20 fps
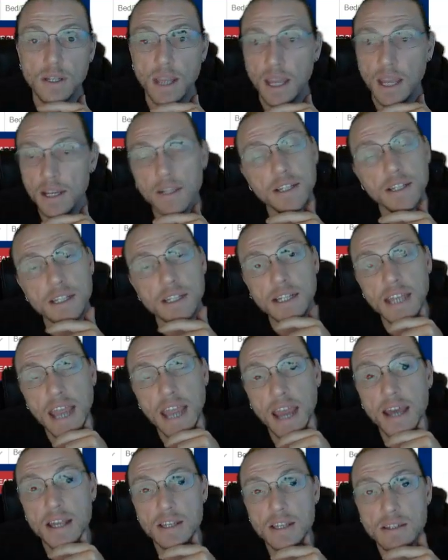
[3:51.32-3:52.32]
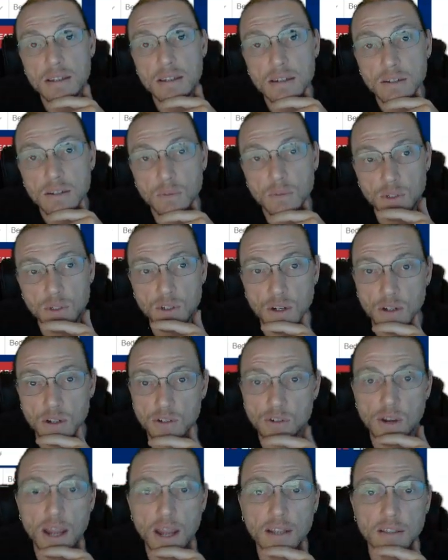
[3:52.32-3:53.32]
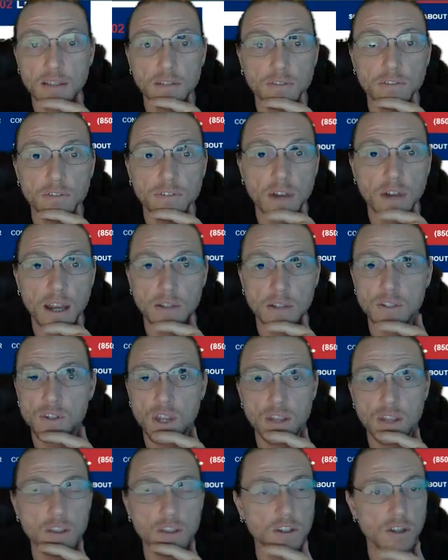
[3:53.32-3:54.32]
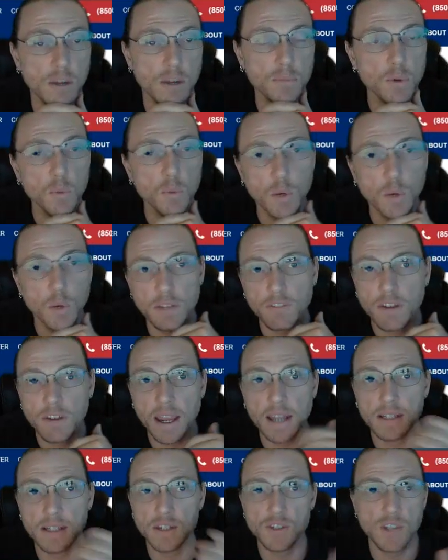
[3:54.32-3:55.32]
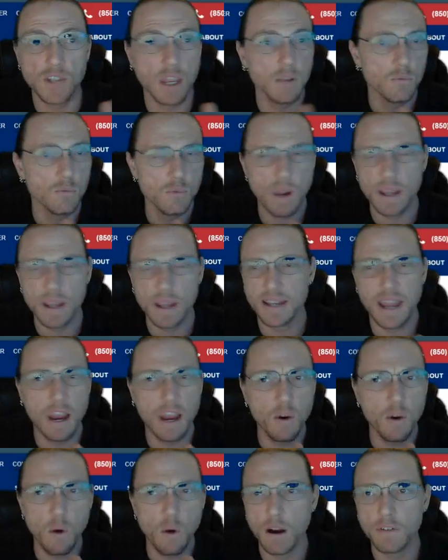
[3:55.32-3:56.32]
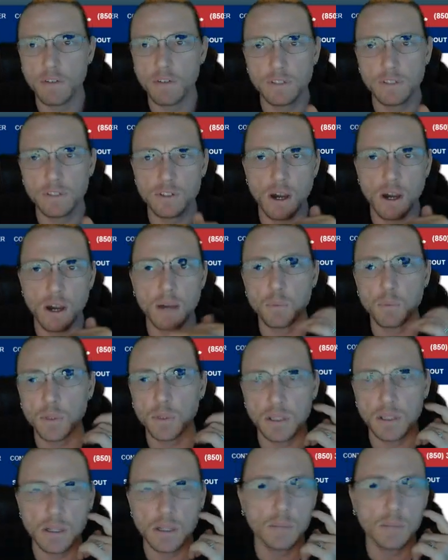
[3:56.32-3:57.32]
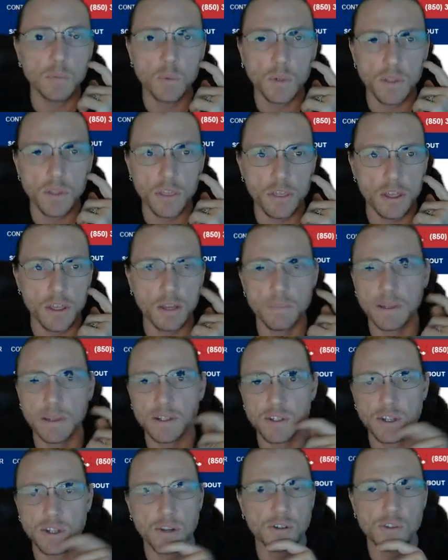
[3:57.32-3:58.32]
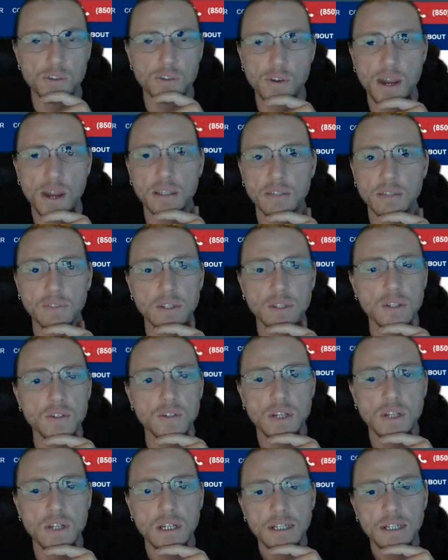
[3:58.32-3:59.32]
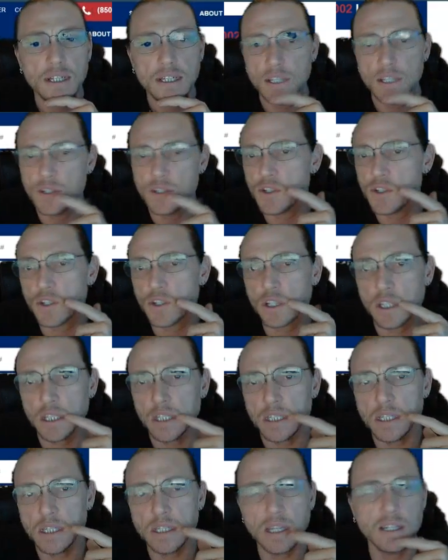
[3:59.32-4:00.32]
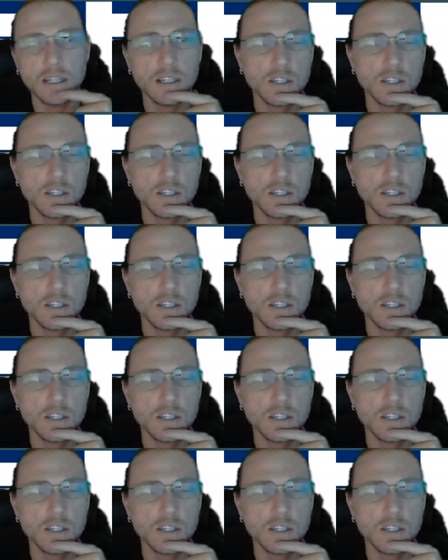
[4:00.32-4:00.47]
And indeed he has with Sierra Interactive. I'd say the number one, if I had to say right now off the top what the number one thing about Sierra Interactive is it's clean and